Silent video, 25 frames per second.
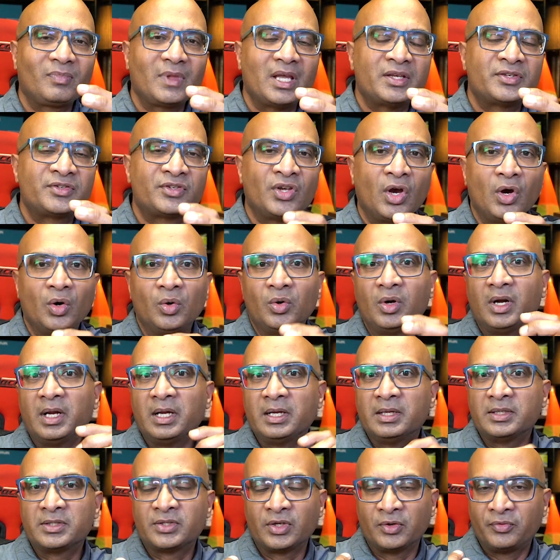
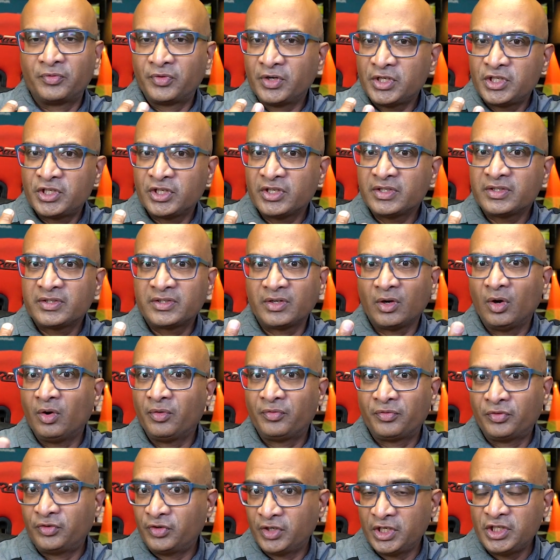So fridges, or
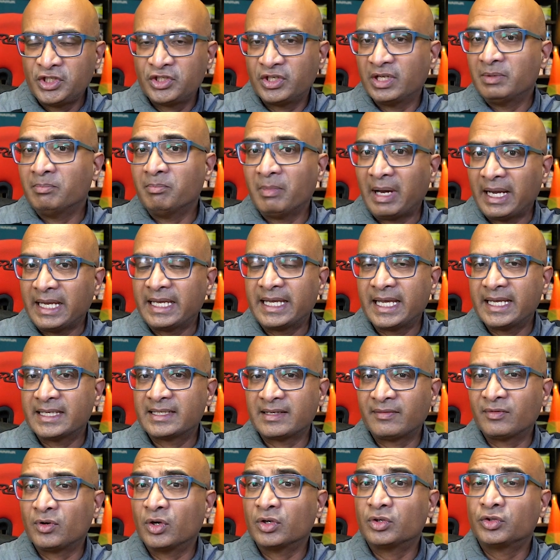fridge, in my
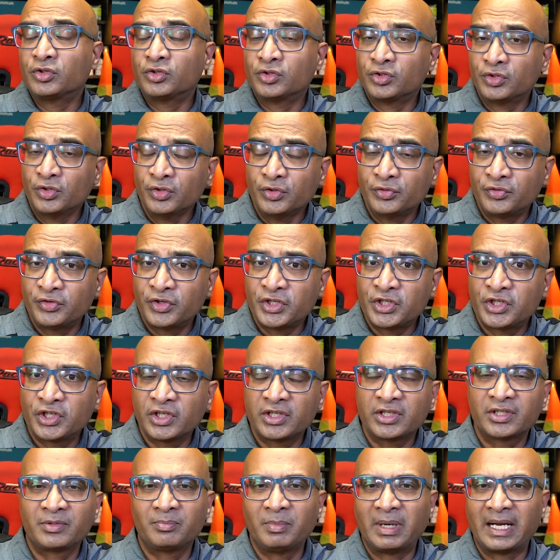case I've got 2
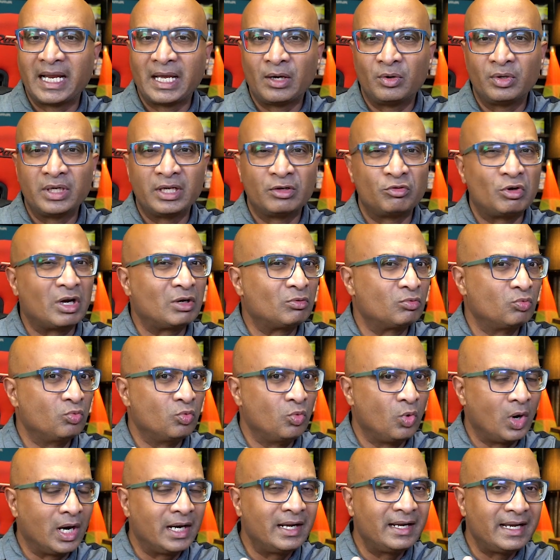fridges, but I only run
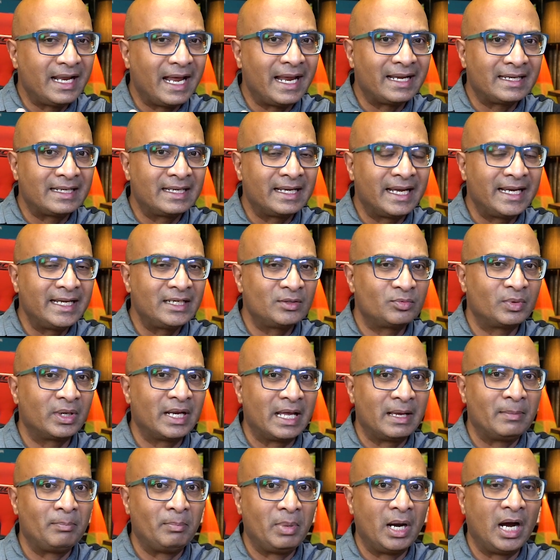1 at night when
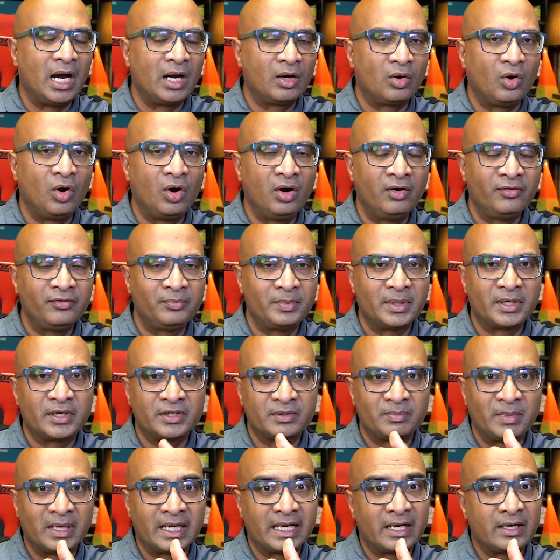I park off,
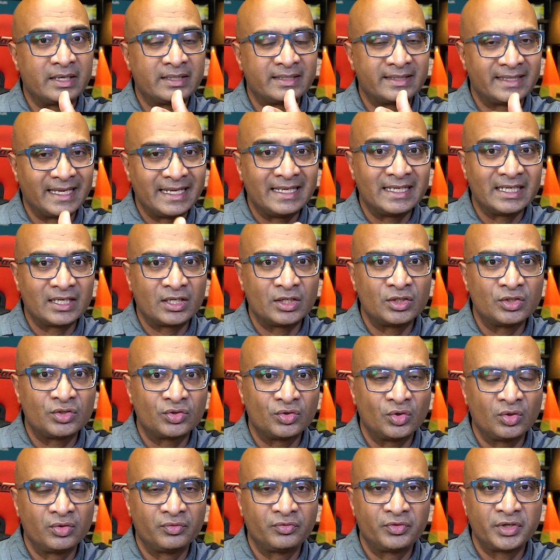because my center
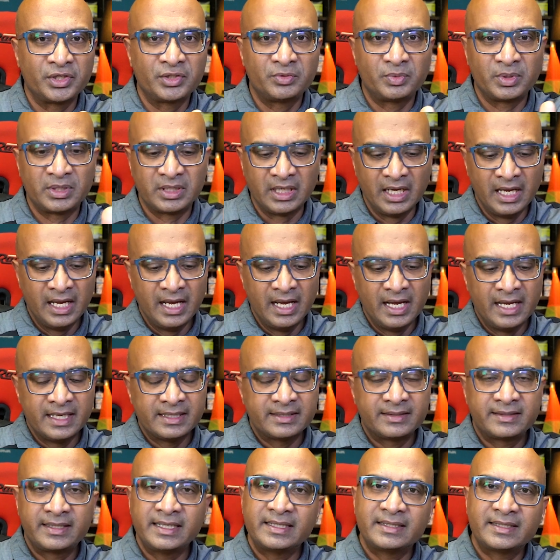console fridge, which
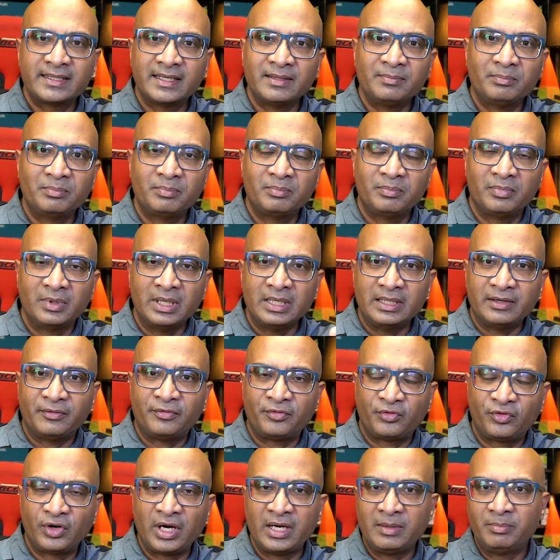sits in the
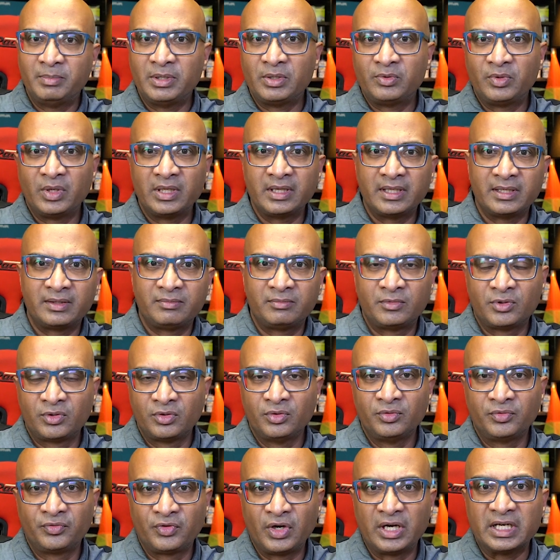front between the
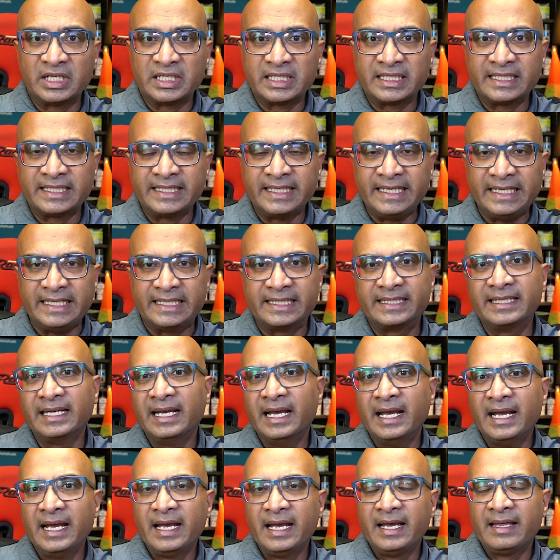2 front seats,
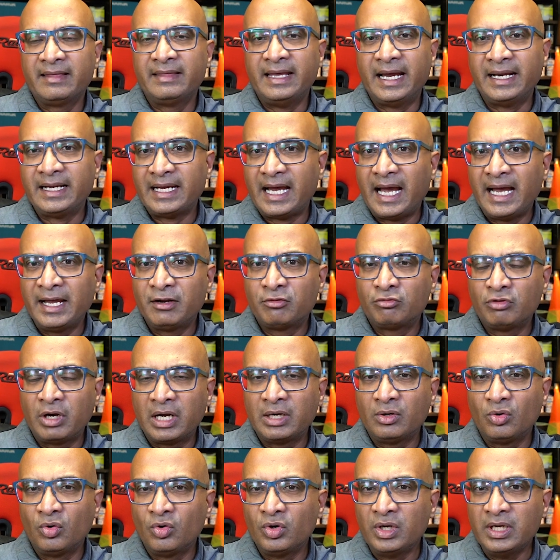that I
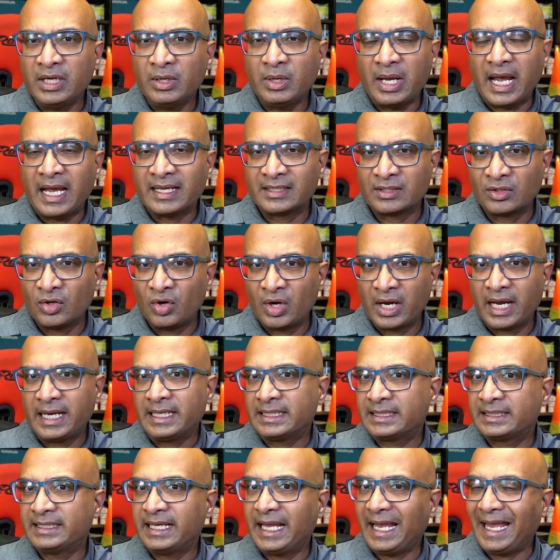run only as long
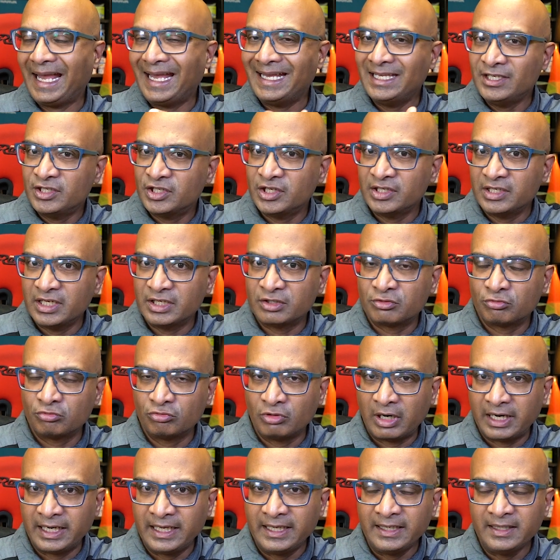as the engine is
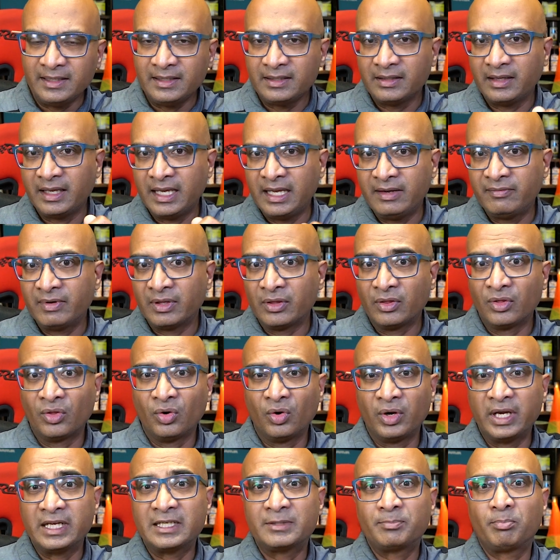running, even
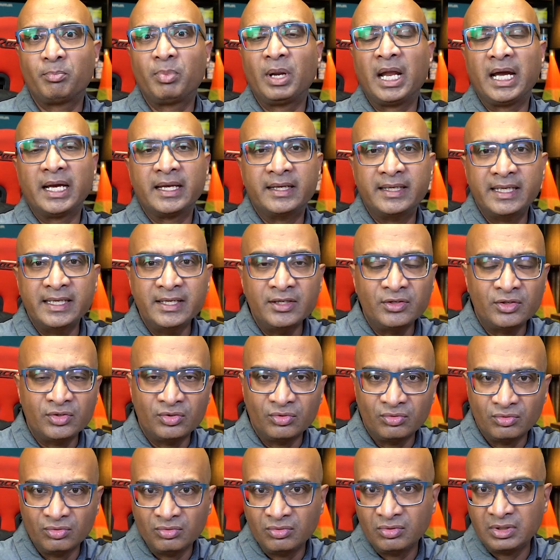though it's plugged
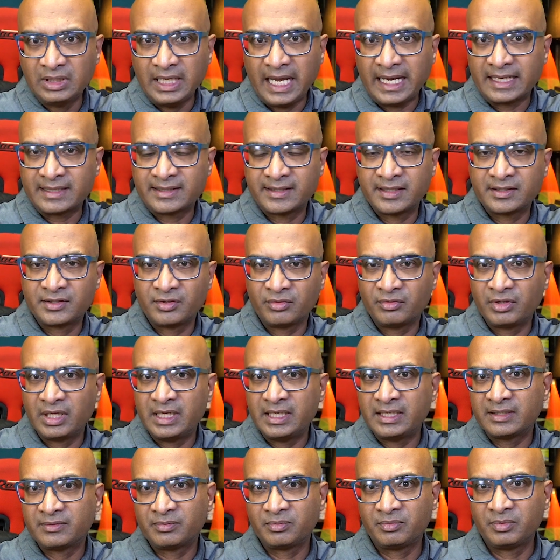into the
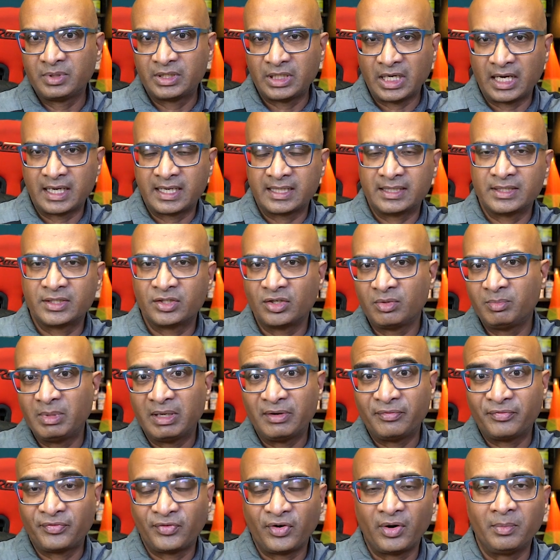accessories which are
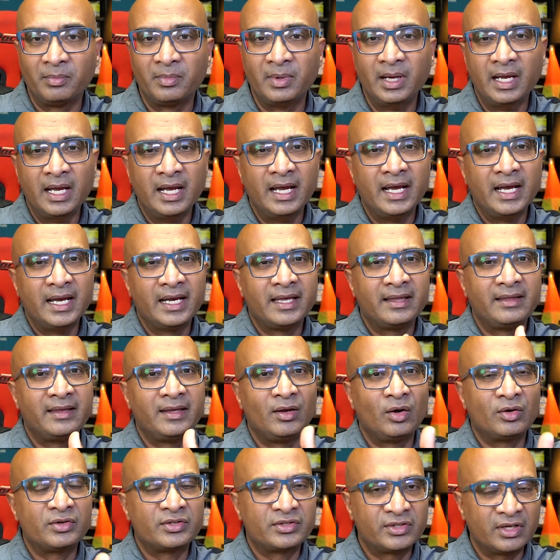consuming from
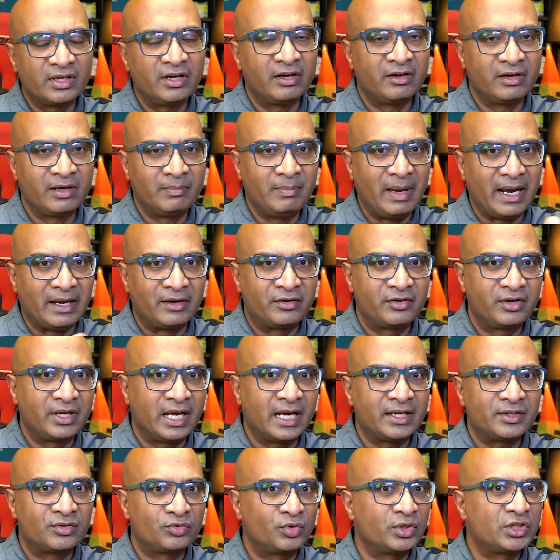the auxiliary battery.
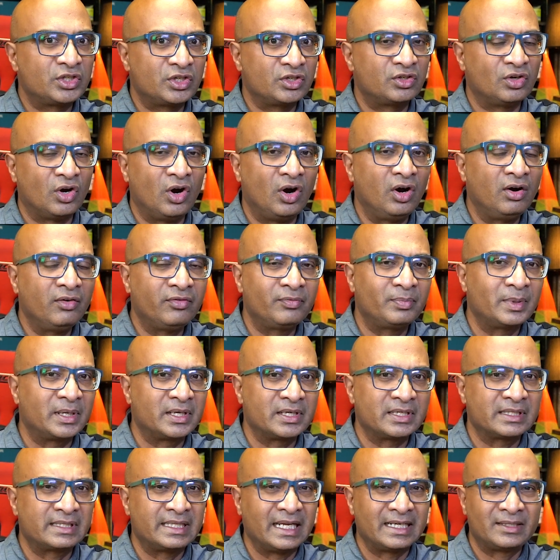I switch it off
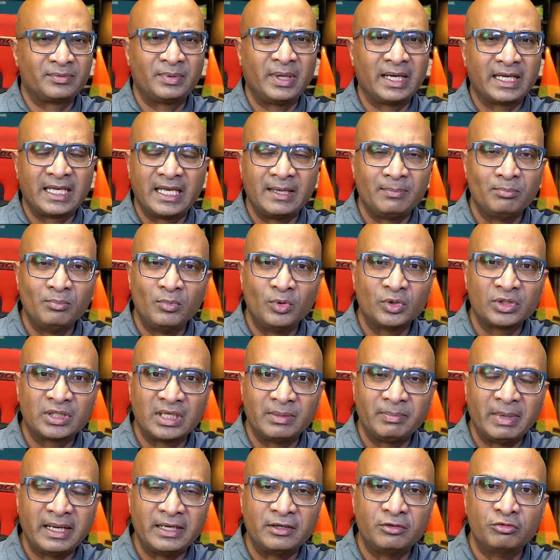because that's where I keep
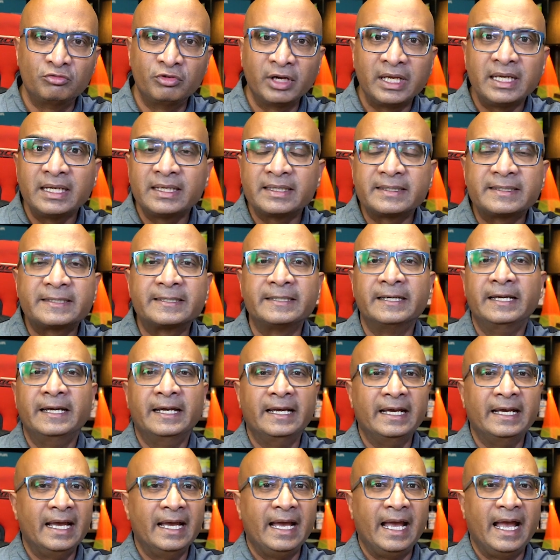mostly my drinks,
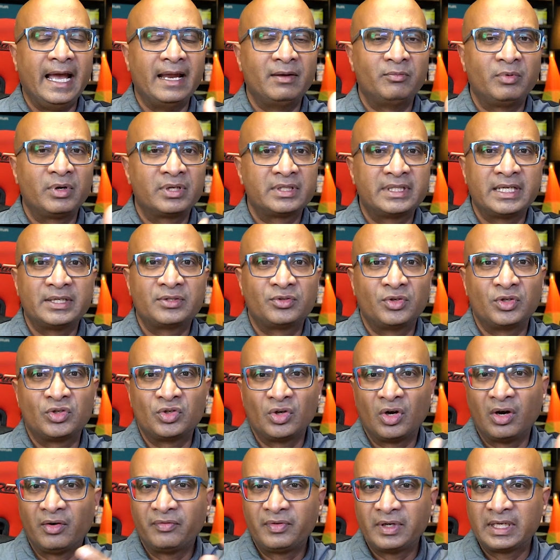and once I
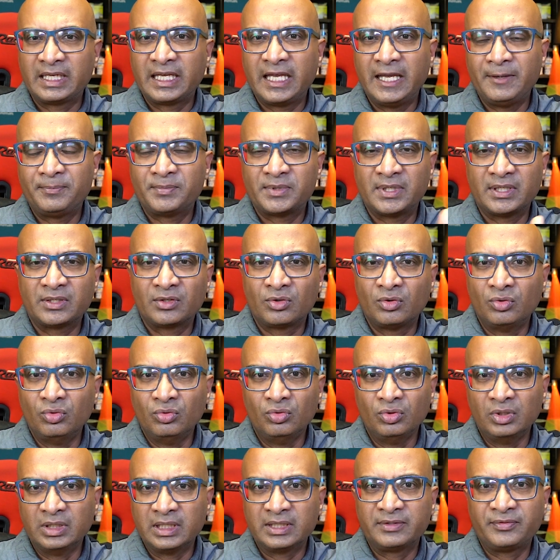switch off, it keeps its
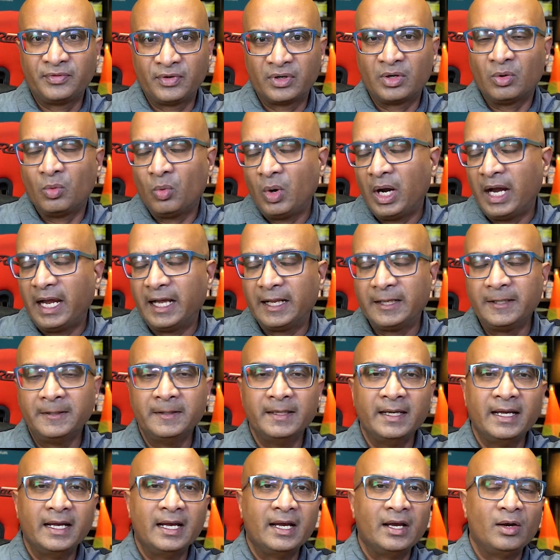coolness for a while.